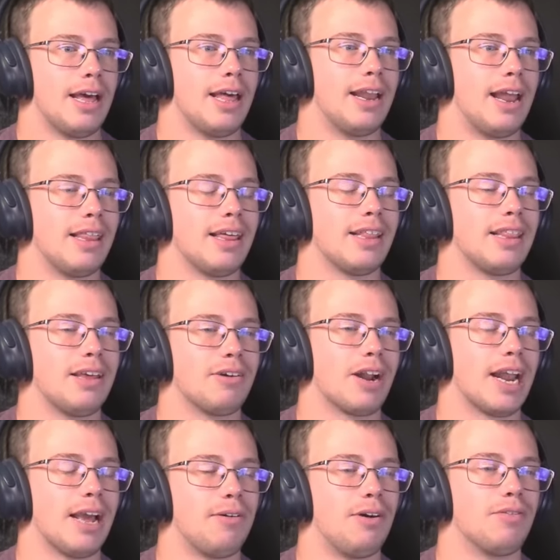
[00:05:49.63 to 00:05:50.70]
And I thought they were
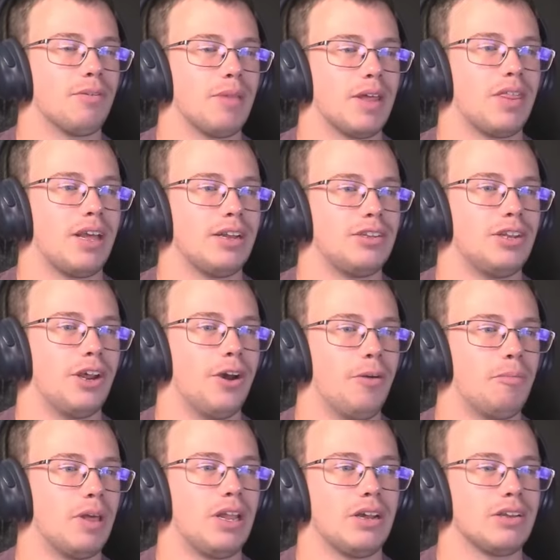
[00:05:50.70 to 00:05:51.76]
gonna get one from the thing
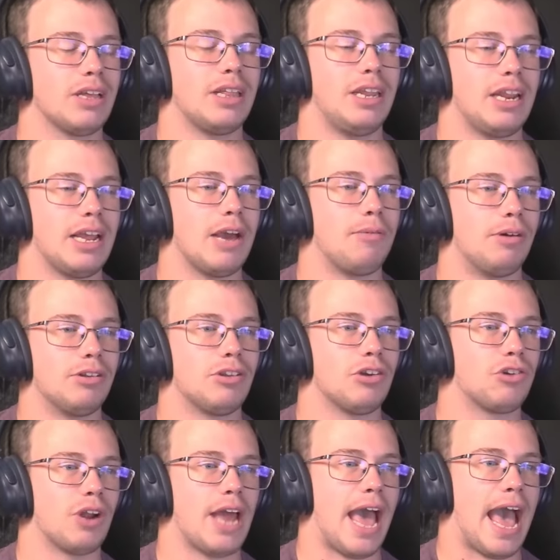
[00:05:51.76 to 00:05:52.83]
too, but it looks like they didn't get one, so
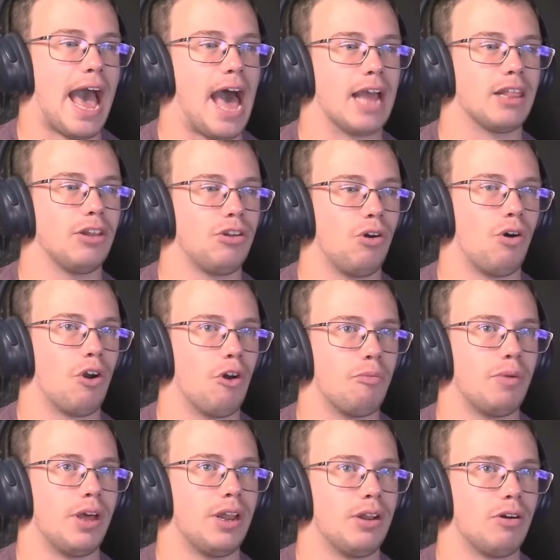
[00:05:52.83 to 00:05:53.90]
they're trying to hack the door
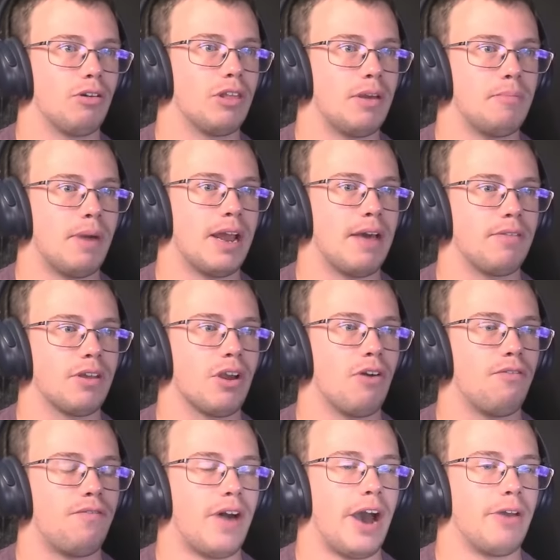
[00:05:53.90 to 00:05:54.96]
open, or they might have to
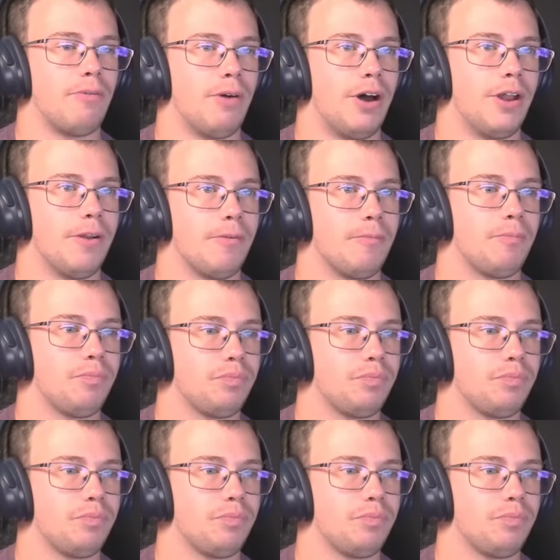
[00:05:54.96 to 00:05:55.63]
go find one.